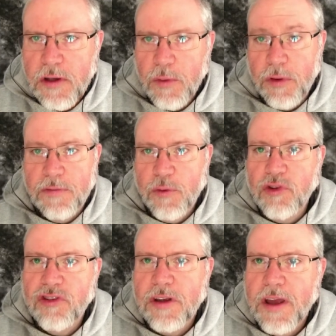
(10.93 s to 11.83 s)
with a
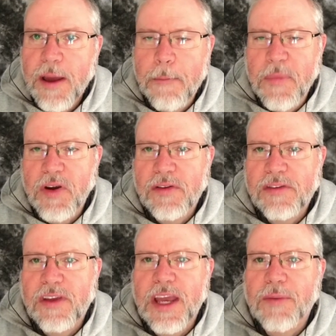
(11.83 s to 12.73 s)
Fuji
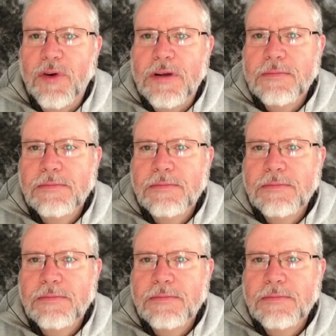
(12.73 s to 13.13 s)
mirrorless camera.